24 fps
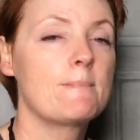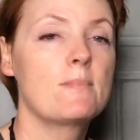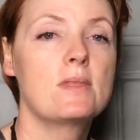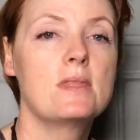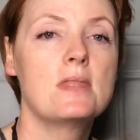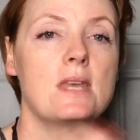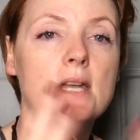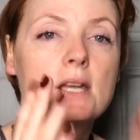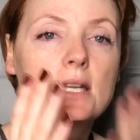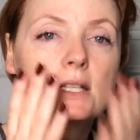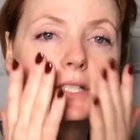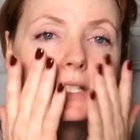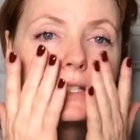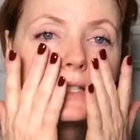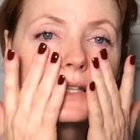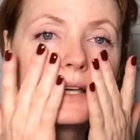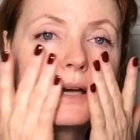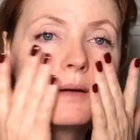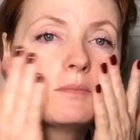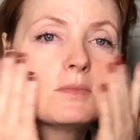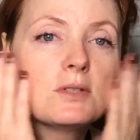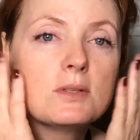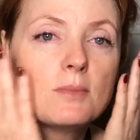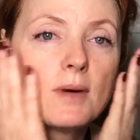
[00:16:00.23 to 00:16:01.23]
and then I just
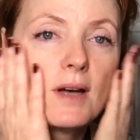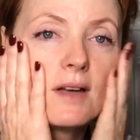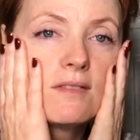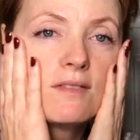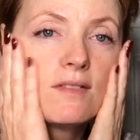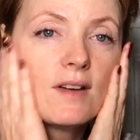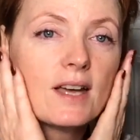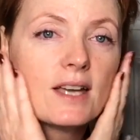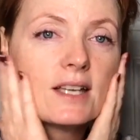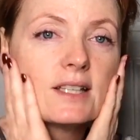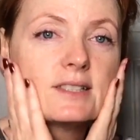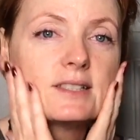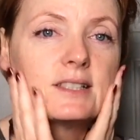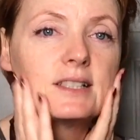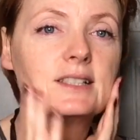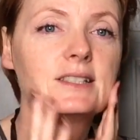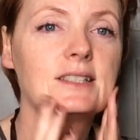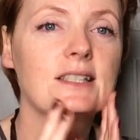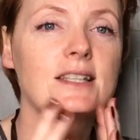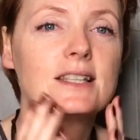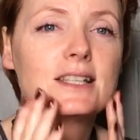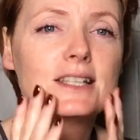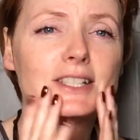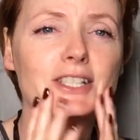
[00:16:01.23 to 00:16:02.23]
come to my face and
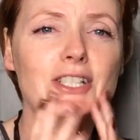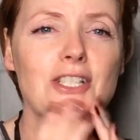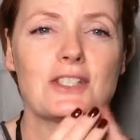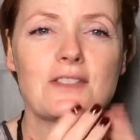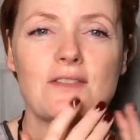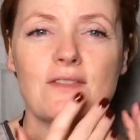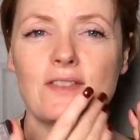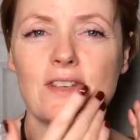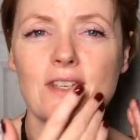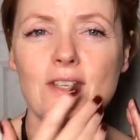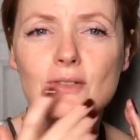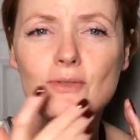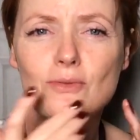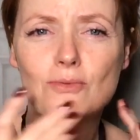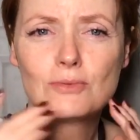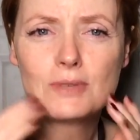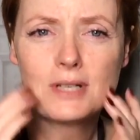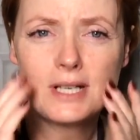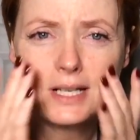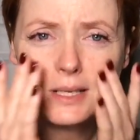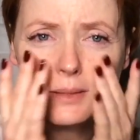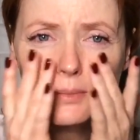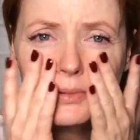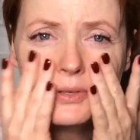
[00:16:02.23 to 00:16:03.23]
see that it just feels
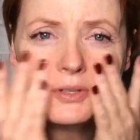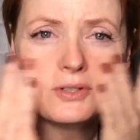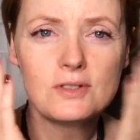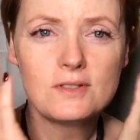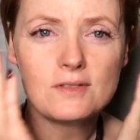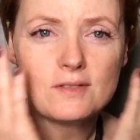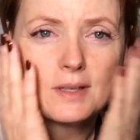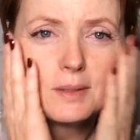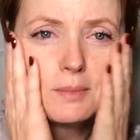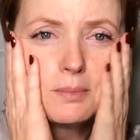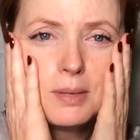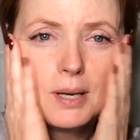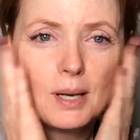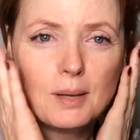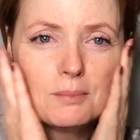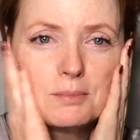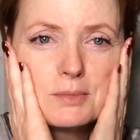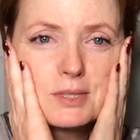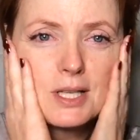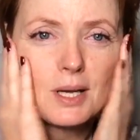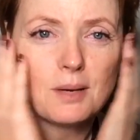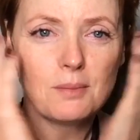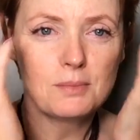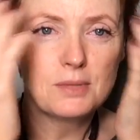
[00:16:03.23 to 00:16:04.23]
really beautifully
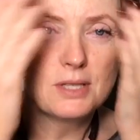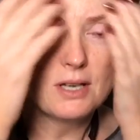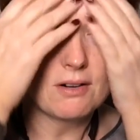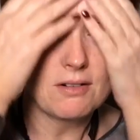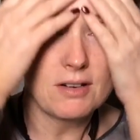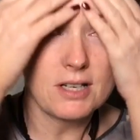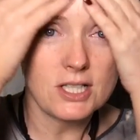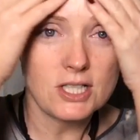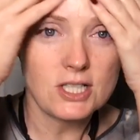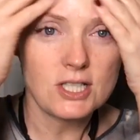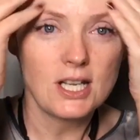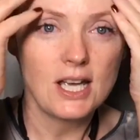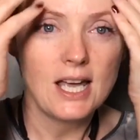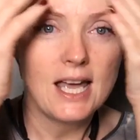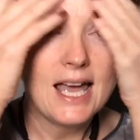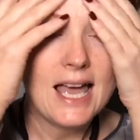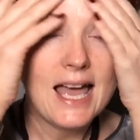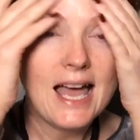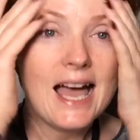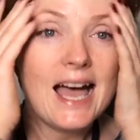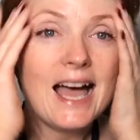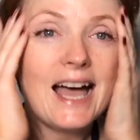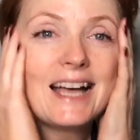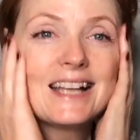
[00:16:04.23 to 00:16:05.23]
plumped up, nourished
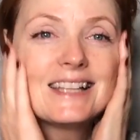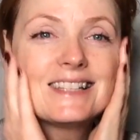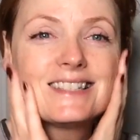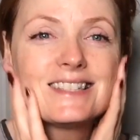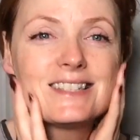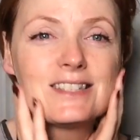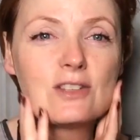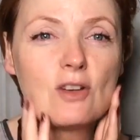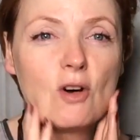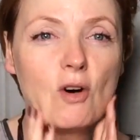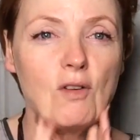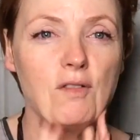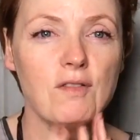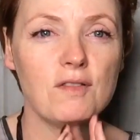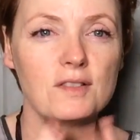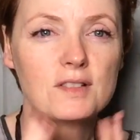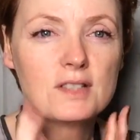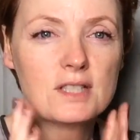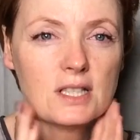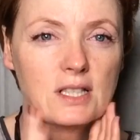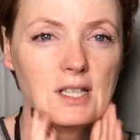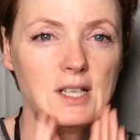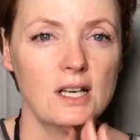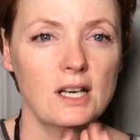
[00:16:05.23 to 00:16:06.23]
and
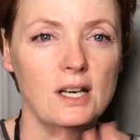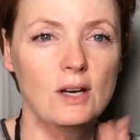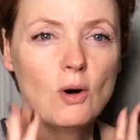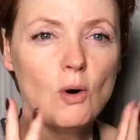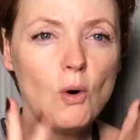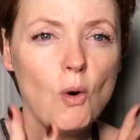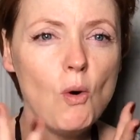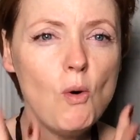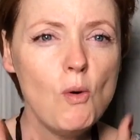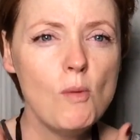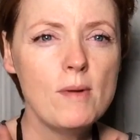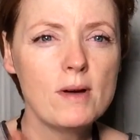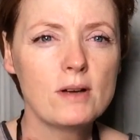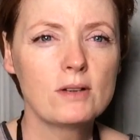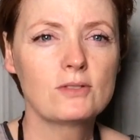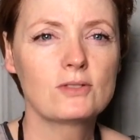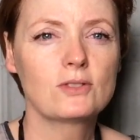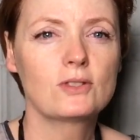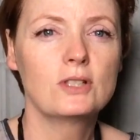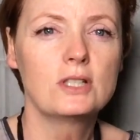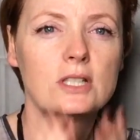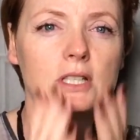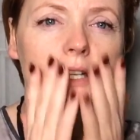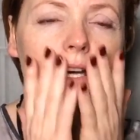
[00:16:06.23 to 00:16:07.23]
soft. Almost
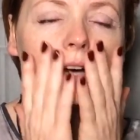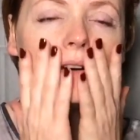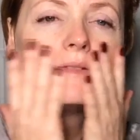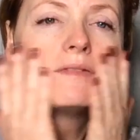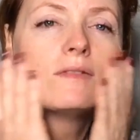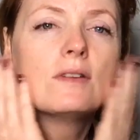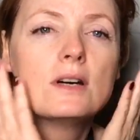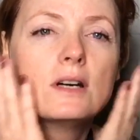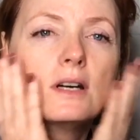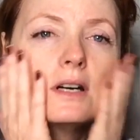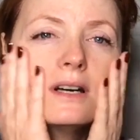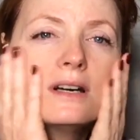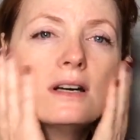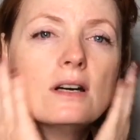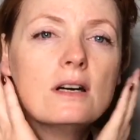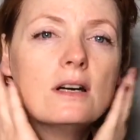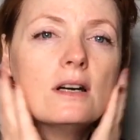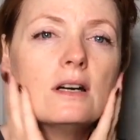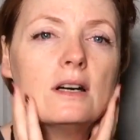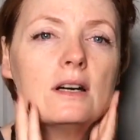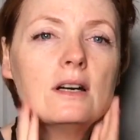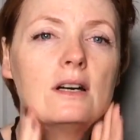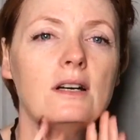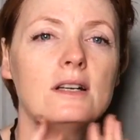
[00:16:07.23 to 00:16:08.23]
good enough
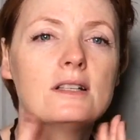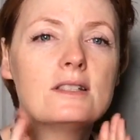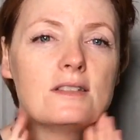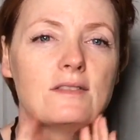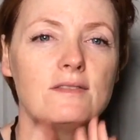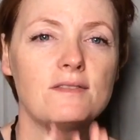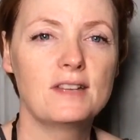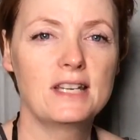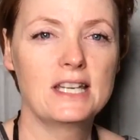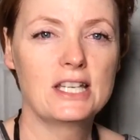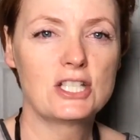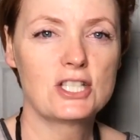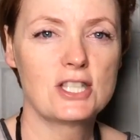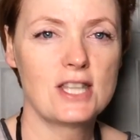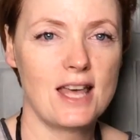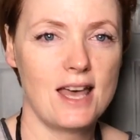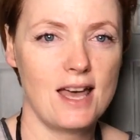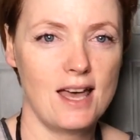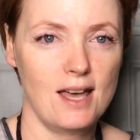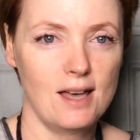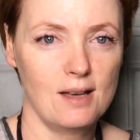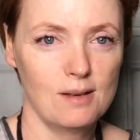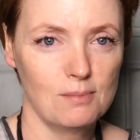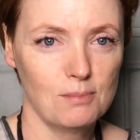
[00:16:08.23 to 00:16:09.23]
to finish
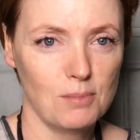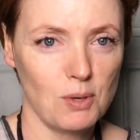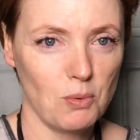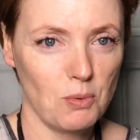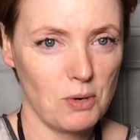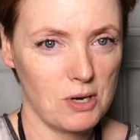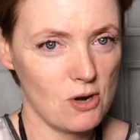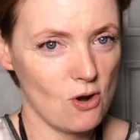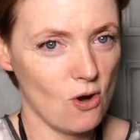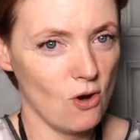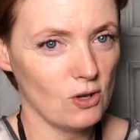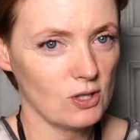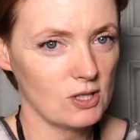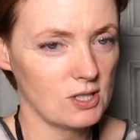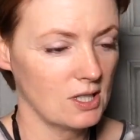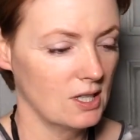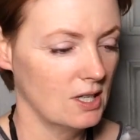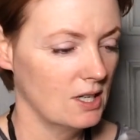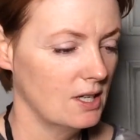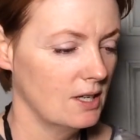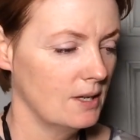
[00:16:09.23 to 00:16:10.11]
there, but we're not.